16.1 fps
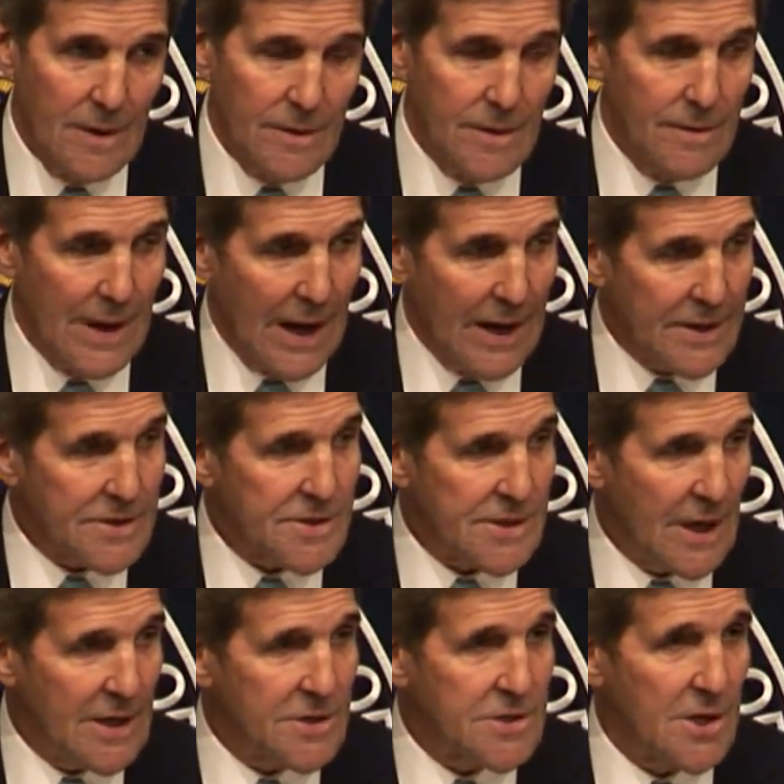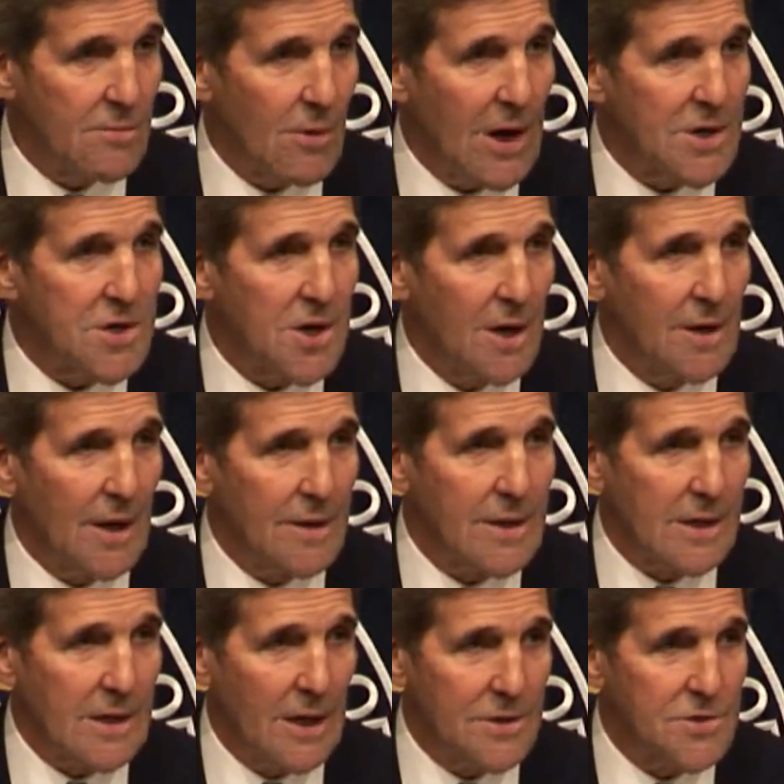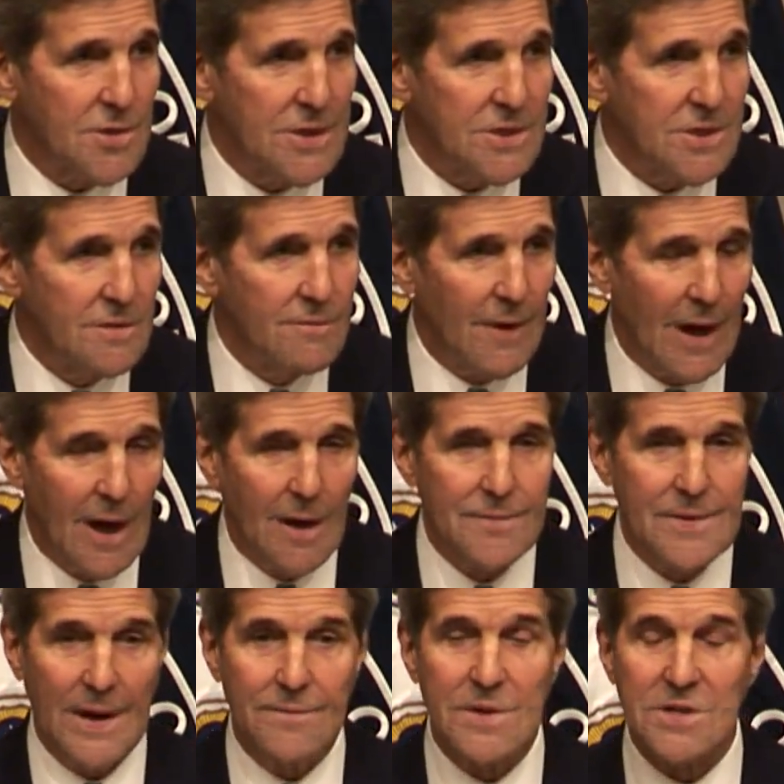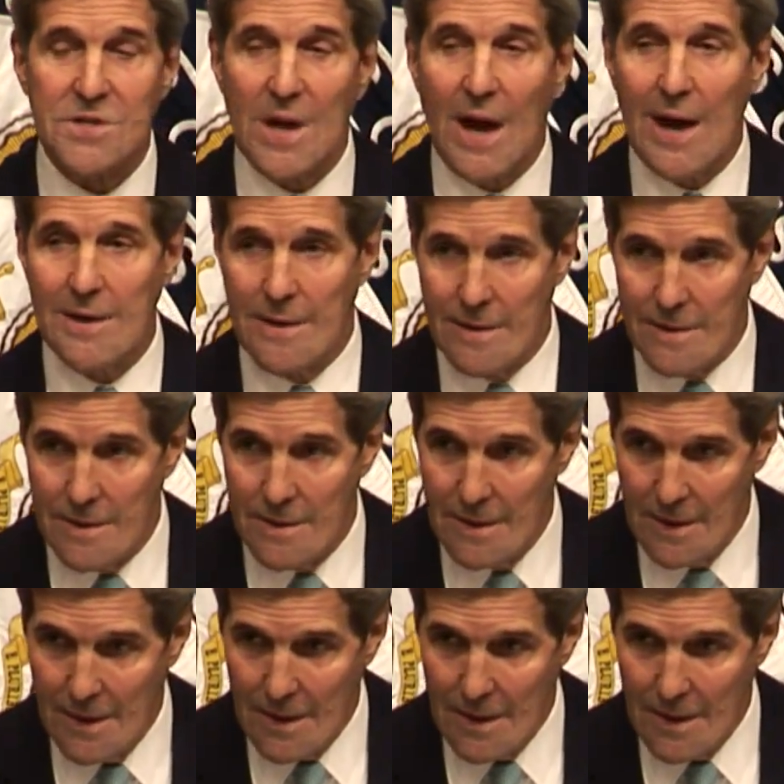the United States and Russia and other countries involved have decided,